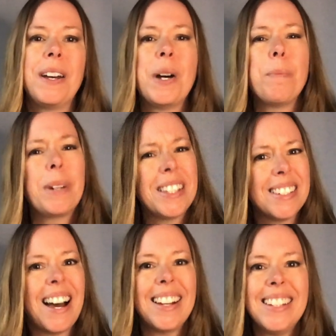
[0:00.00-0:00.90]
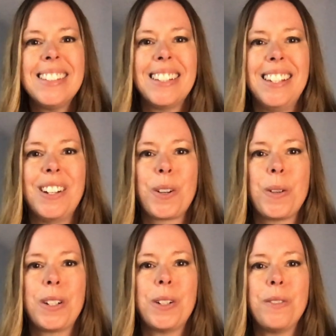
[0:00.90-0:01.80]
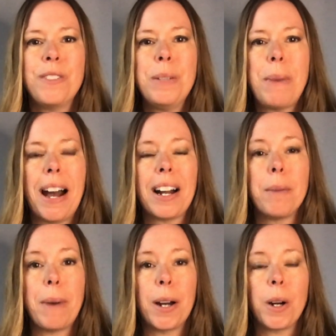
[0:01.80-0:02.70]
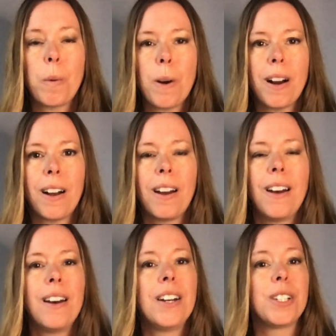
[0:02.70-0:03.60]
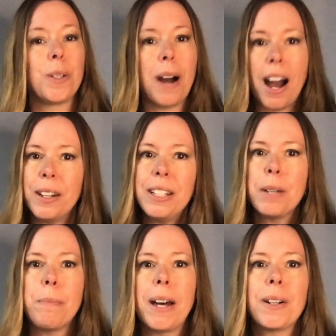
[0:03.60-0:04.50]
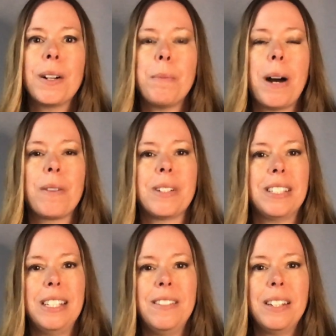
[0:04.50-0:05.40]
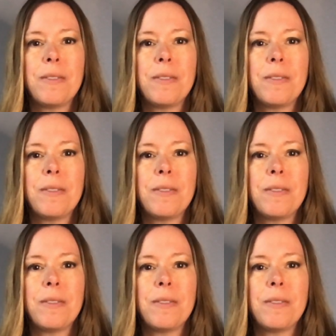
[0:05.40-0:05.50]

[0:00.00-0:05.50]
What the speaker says: But it's not easy to hear critical feedback about our work. So how do you get better about receiving